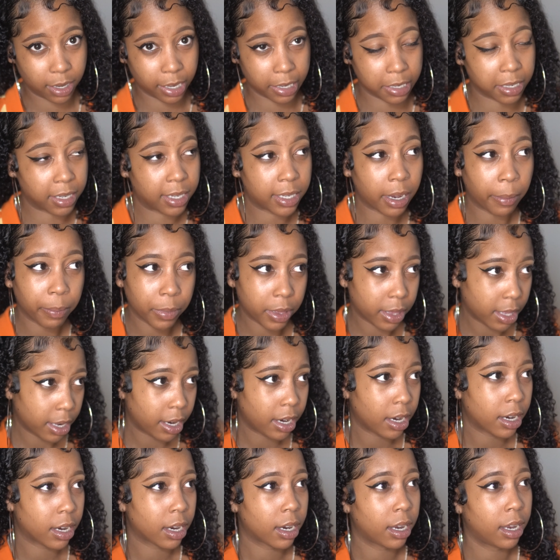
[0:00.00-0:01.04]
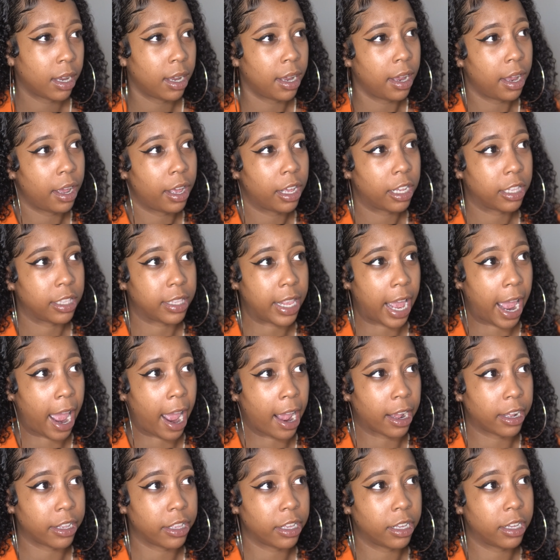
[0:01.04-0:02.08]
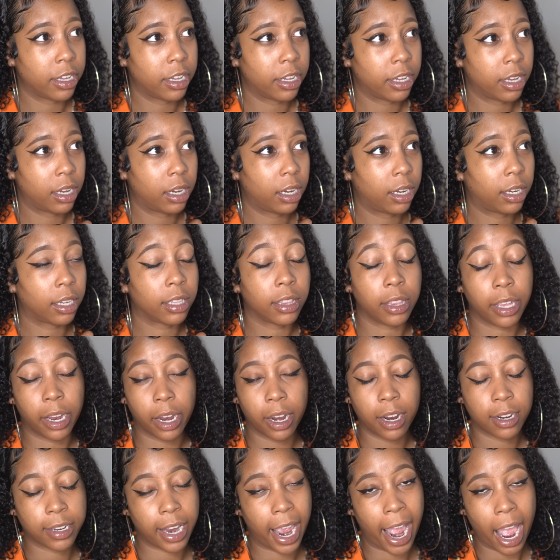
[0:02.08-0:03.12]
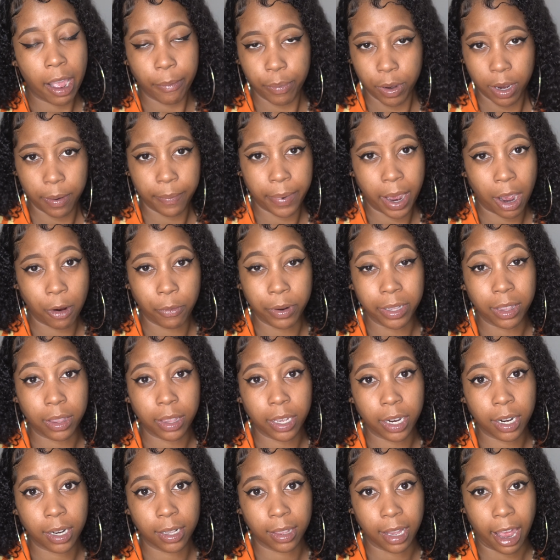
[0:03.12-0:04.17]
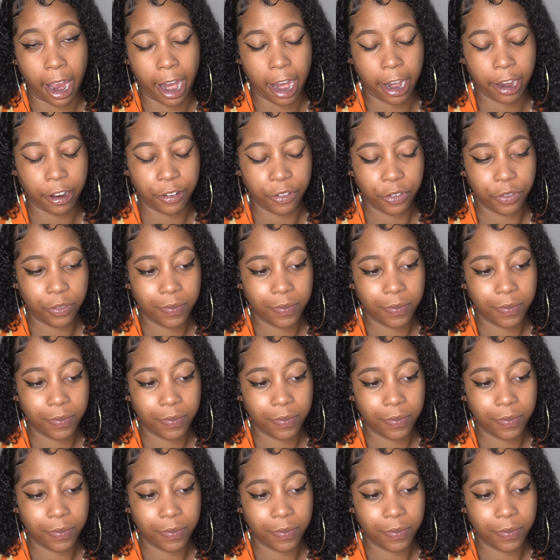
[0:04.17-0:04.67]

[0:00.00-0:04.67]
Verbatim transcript: It's something that they're unhappy about with their life